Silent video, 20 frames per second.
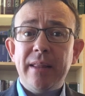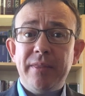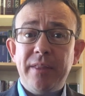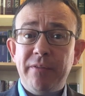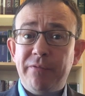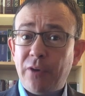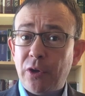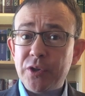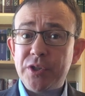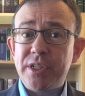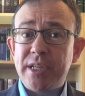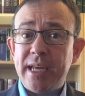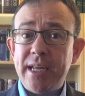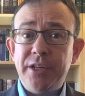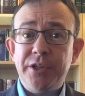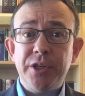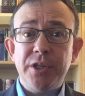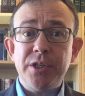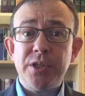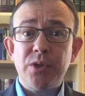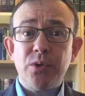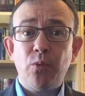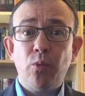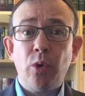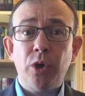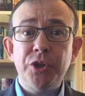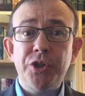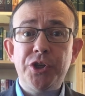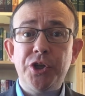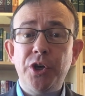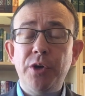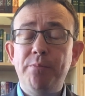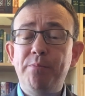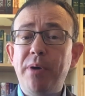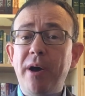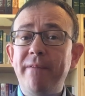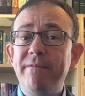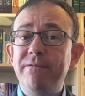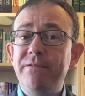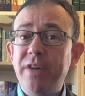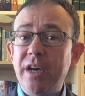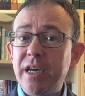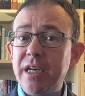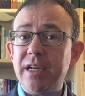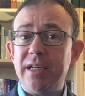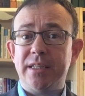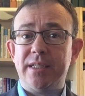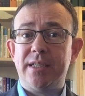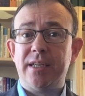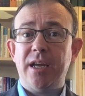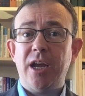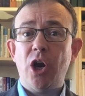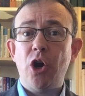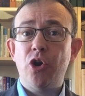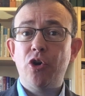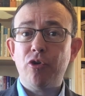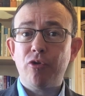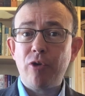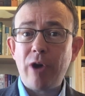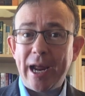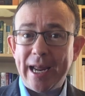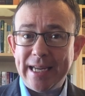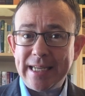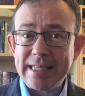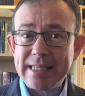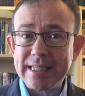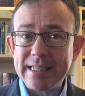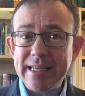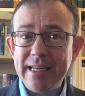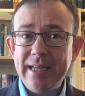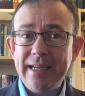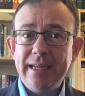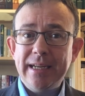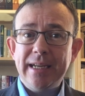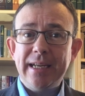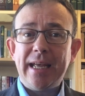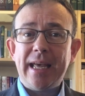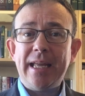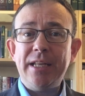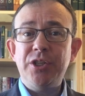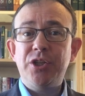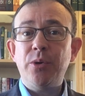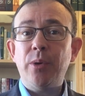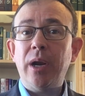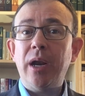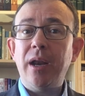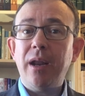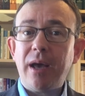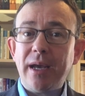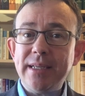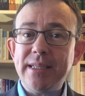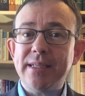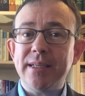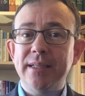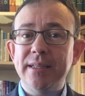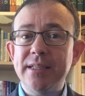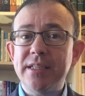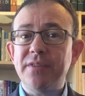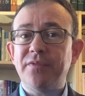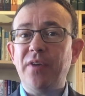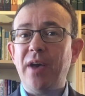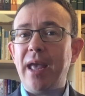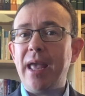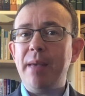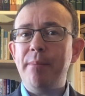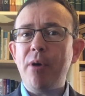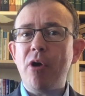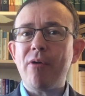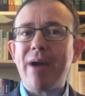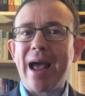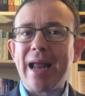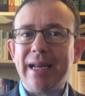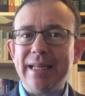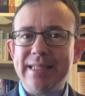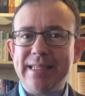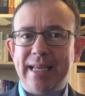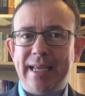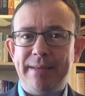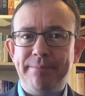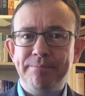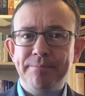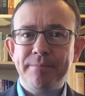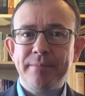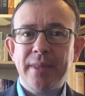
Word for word: the false teachers want to pervert grace into a license for immorality